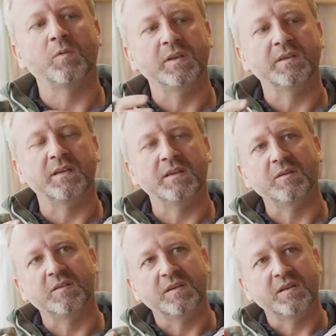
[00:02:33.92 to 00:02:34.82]
with it
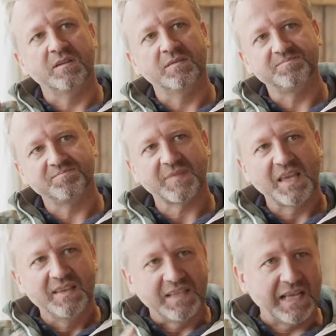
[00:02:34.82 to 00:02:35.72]
in the
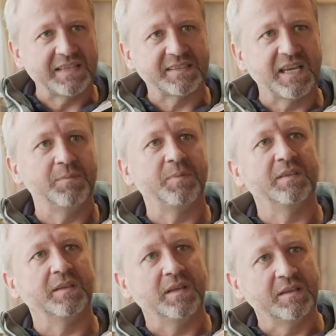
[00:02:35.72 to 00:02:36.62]
landscape
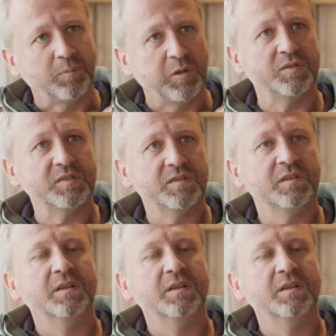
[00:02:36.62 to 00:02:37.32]
and the plot.